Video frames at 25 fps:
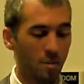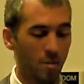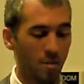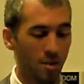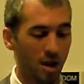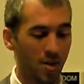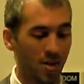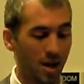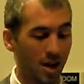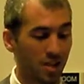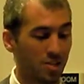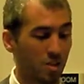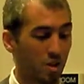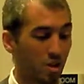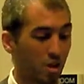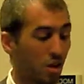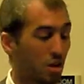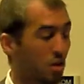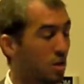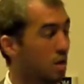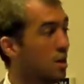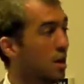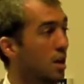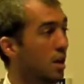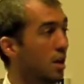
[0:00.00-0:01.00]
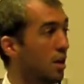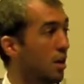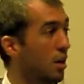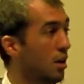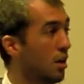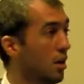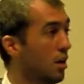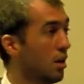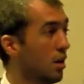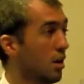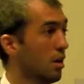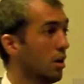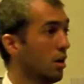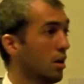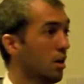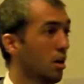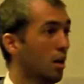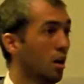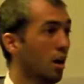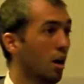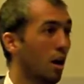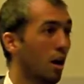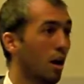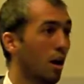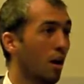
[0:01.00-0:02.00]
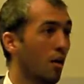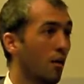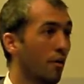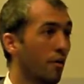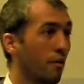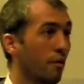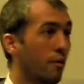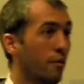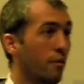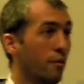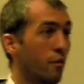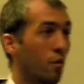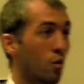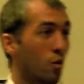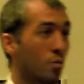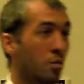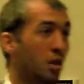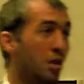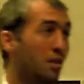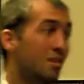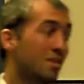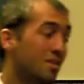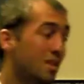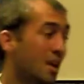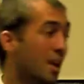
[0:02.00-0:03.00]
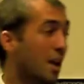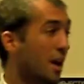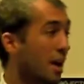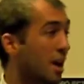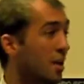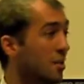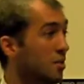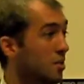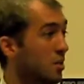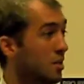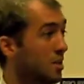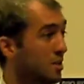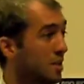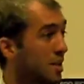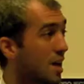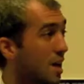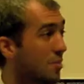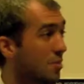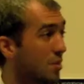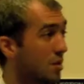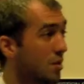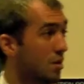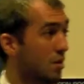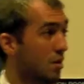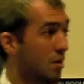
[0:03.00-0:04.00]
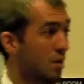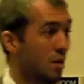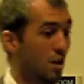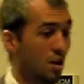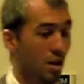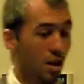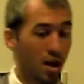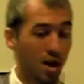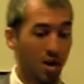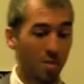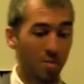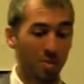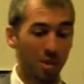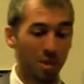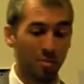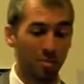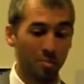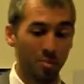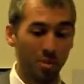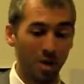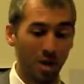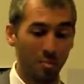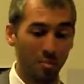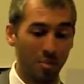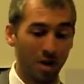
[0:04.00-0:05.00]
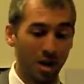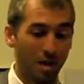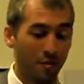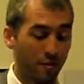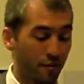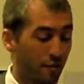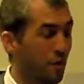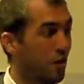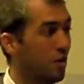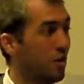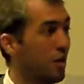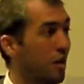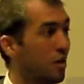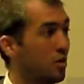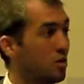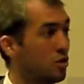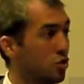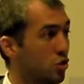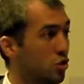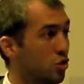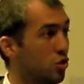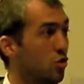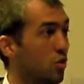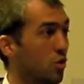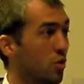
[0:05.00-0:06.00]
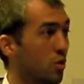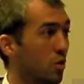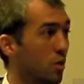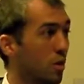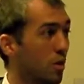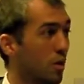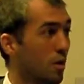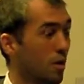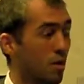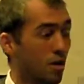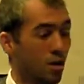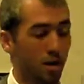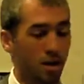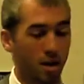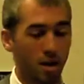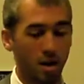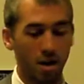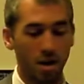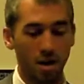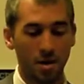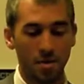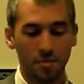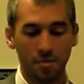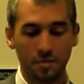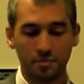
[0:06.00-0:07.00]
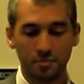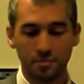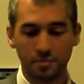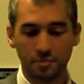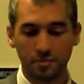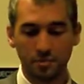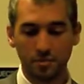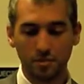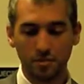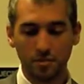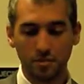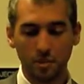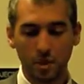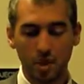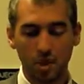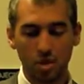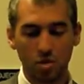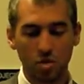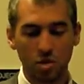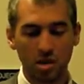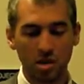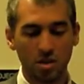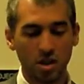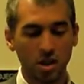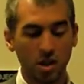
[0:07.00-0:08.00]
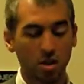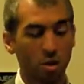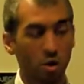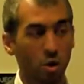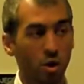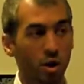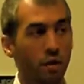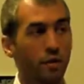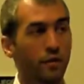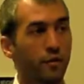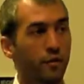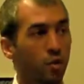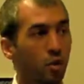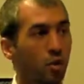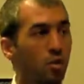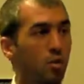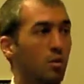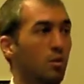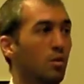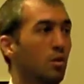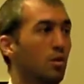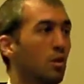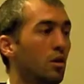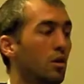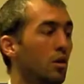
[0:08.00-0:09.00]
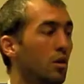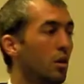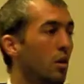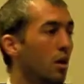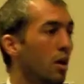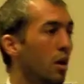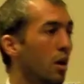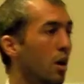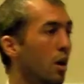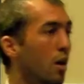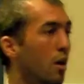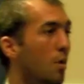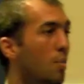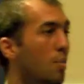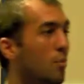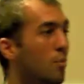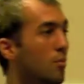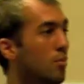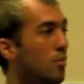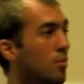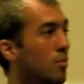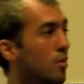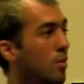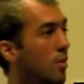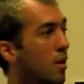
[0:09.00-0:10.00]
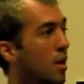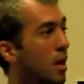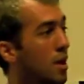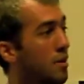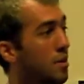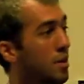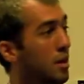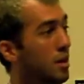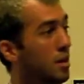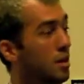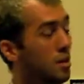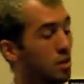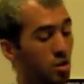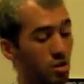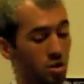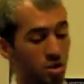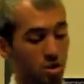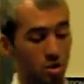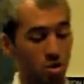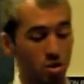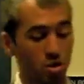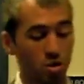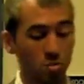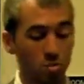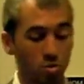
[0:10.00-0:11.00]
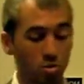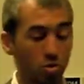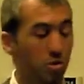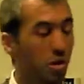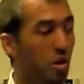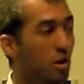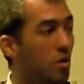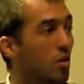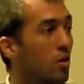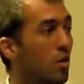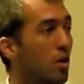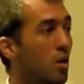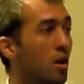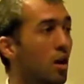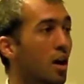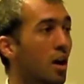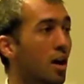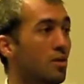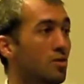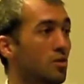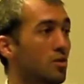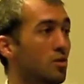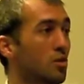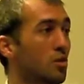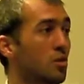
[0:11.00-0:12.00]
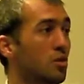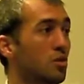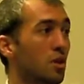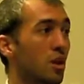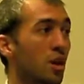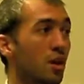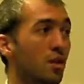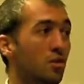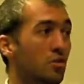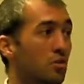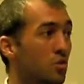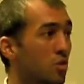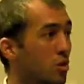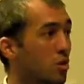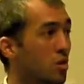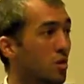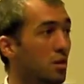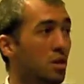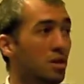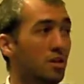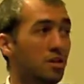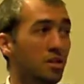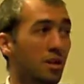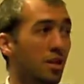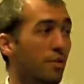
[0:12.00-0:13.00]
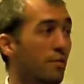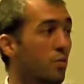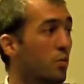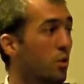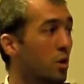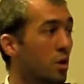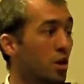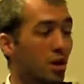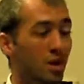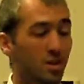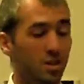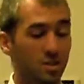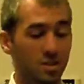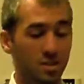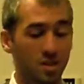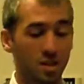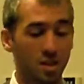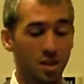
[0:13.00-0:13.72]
And that's a hard thing for me to say and to accept. But I fear that it's true. So I think going forward, I think community organizers and attorneys and everyone else